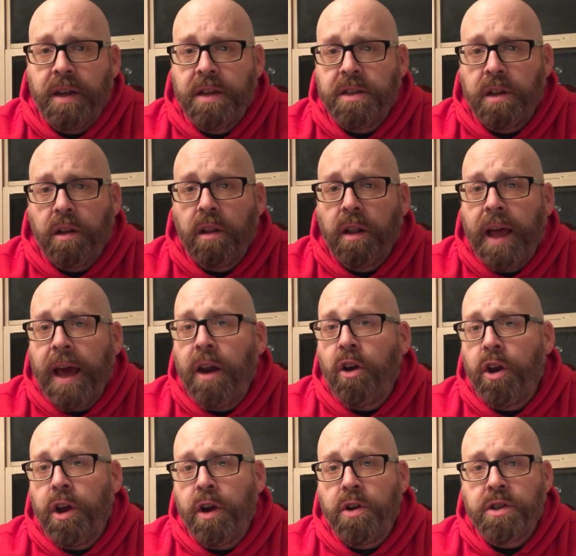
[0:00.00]
his
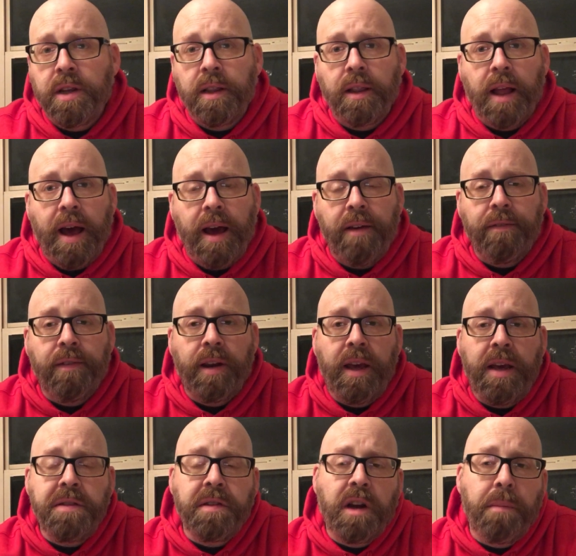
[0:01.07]
later years in life, and
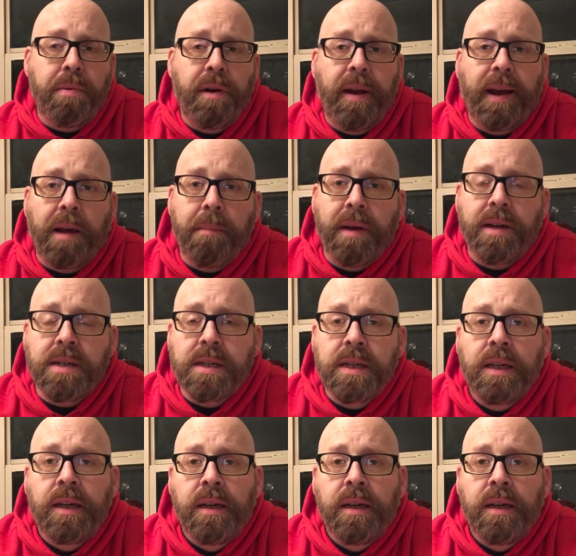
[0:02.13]
he's in a predicament.